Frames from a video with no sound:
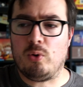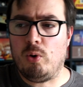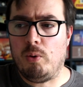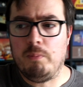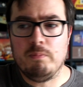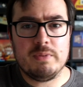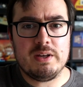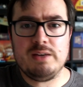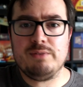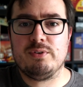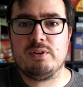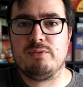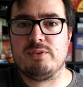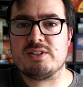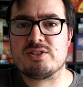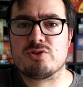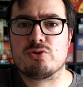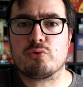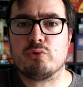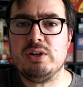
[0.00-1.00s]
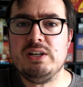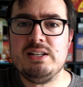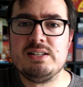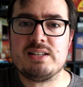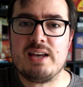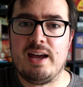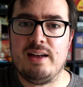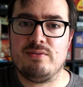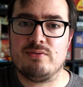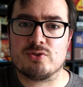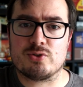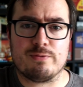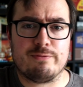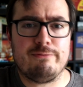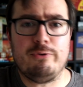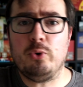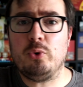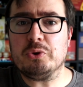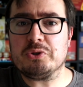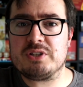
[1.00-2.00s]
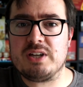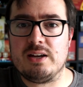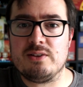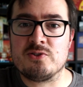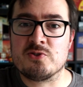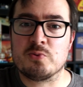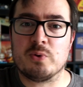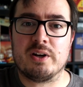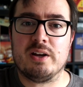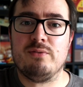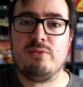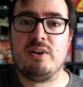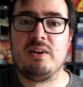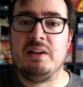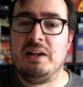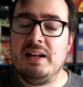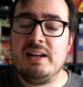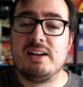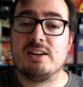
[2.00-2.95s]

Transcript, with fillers: Or even if it's three tens, four tens, whatever,